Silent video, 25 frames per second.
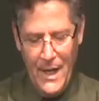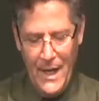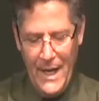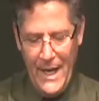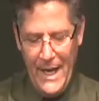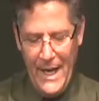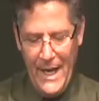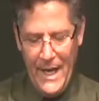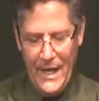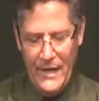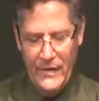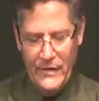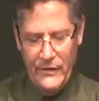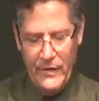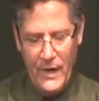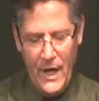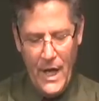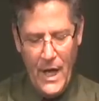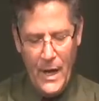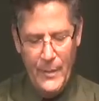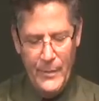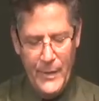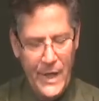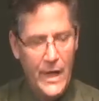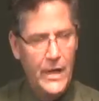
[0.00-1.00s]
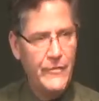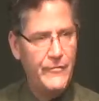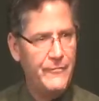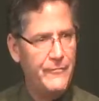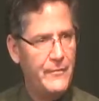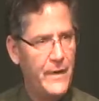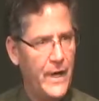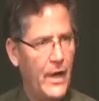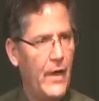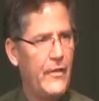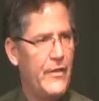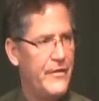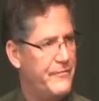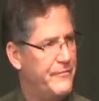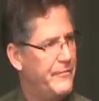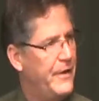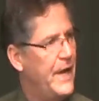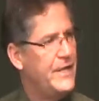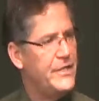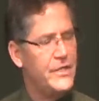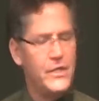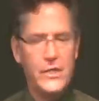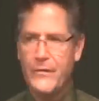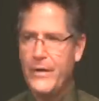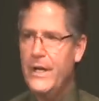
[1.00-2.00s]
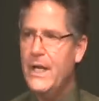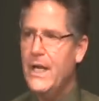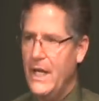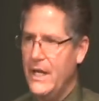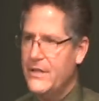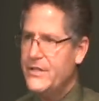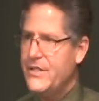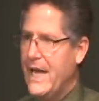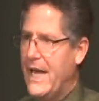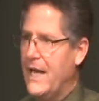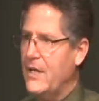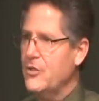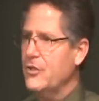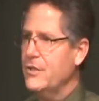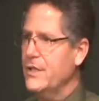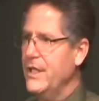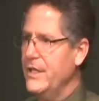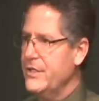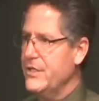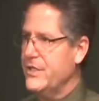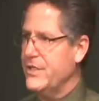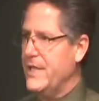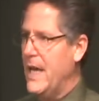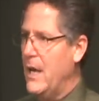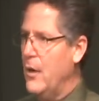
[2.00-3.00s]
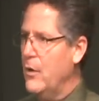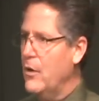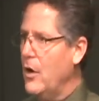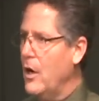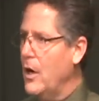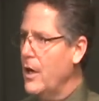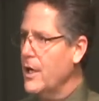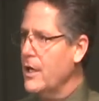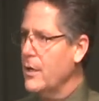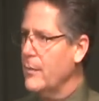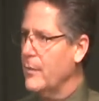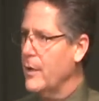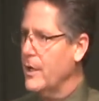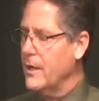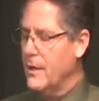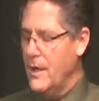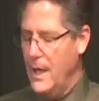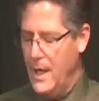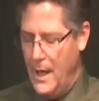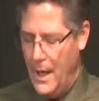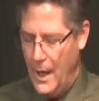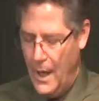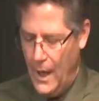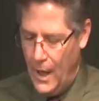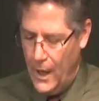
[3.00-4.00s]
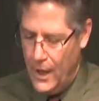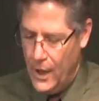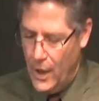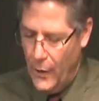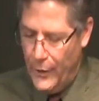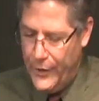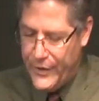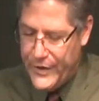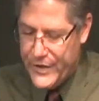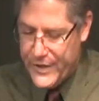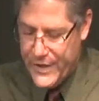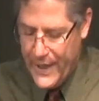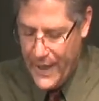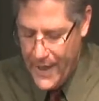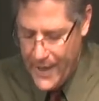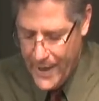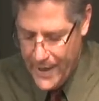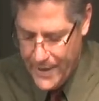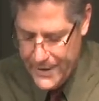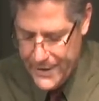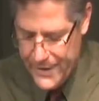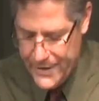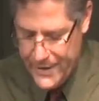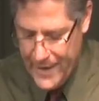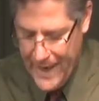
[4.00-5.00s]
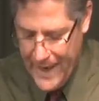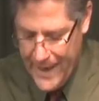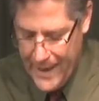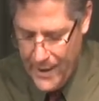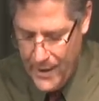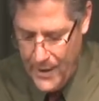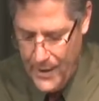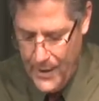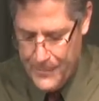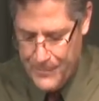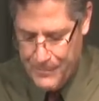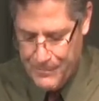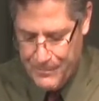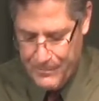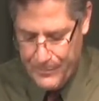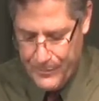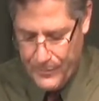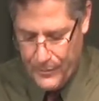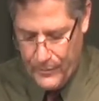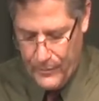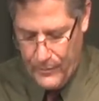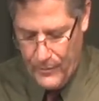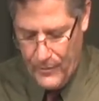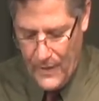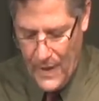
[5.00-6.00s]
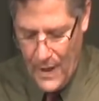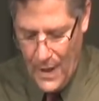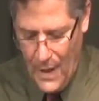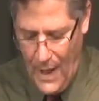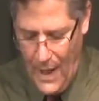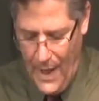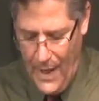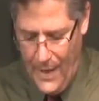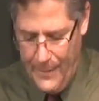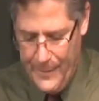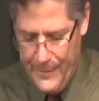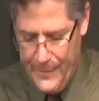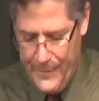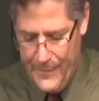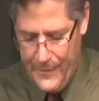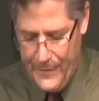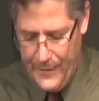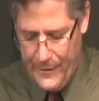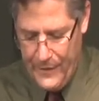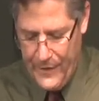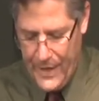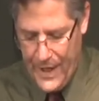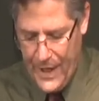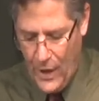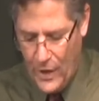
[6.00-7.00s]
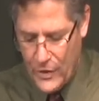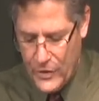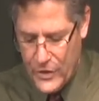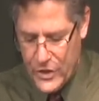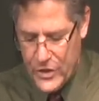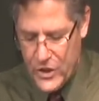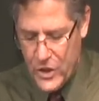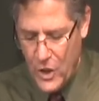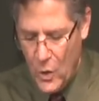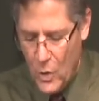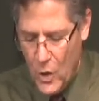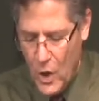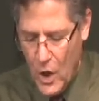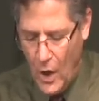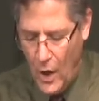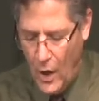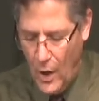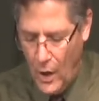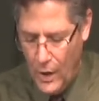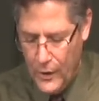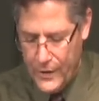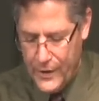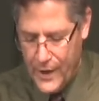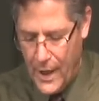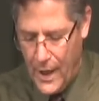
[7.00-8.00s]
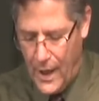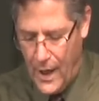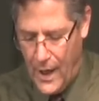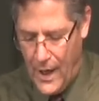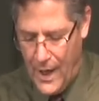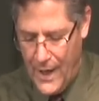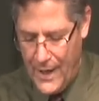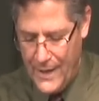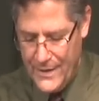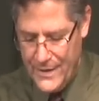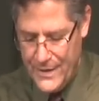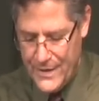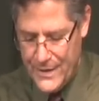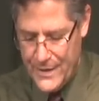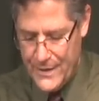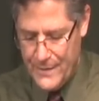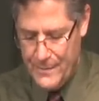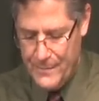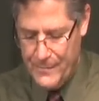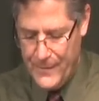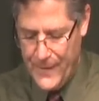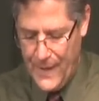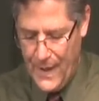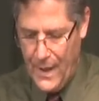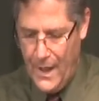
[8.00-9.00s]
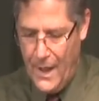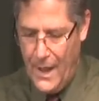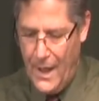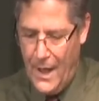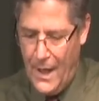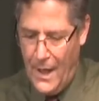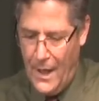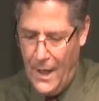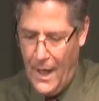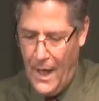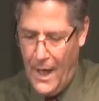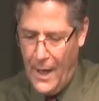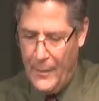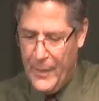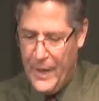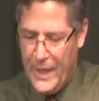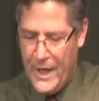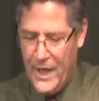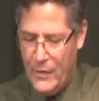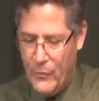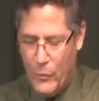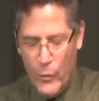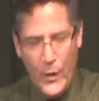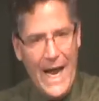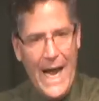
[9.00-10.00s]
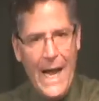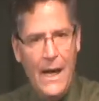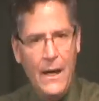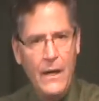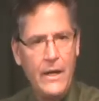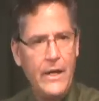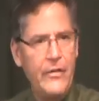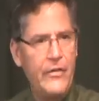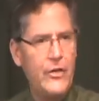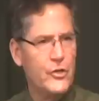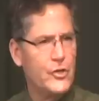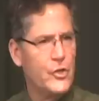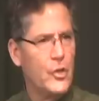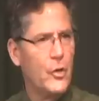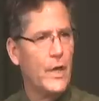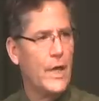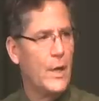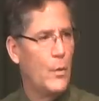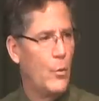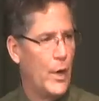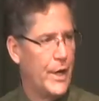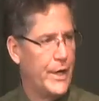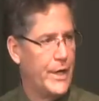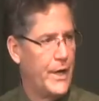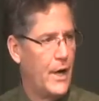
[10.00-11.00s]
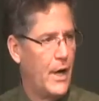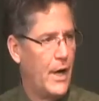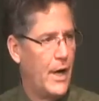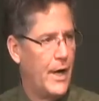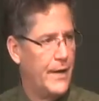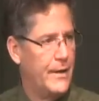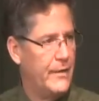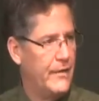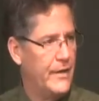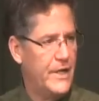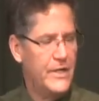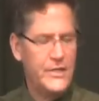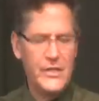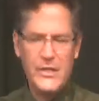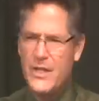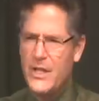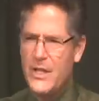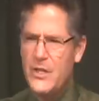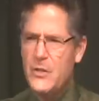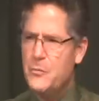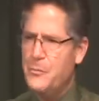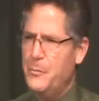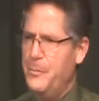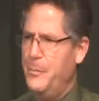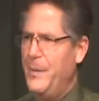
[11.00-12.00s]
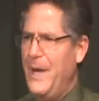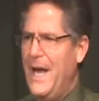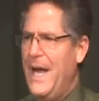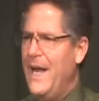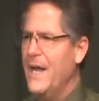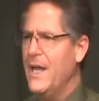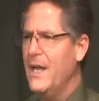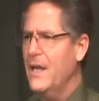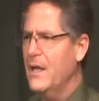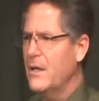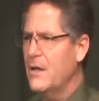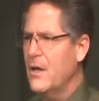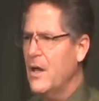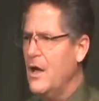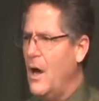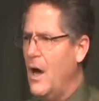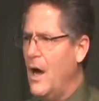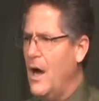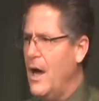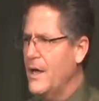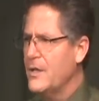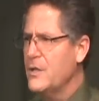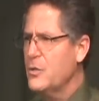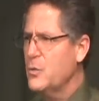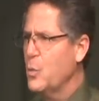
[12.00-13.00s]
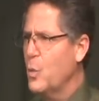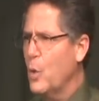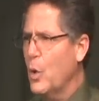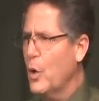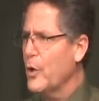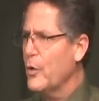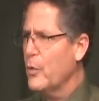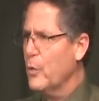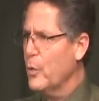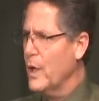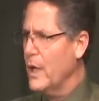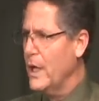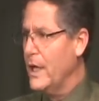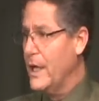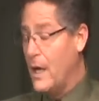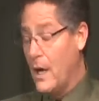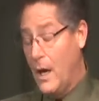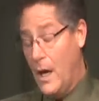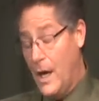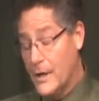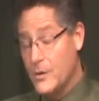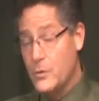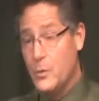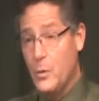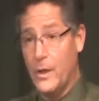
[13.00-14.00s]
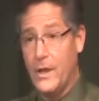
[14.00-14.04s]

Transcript: And um, in, on the face of it, it's actually a sound argument. You know, he says that um, they are so called gods uh, but in reality, there's only one God. These, these pagan gods weren't really gods.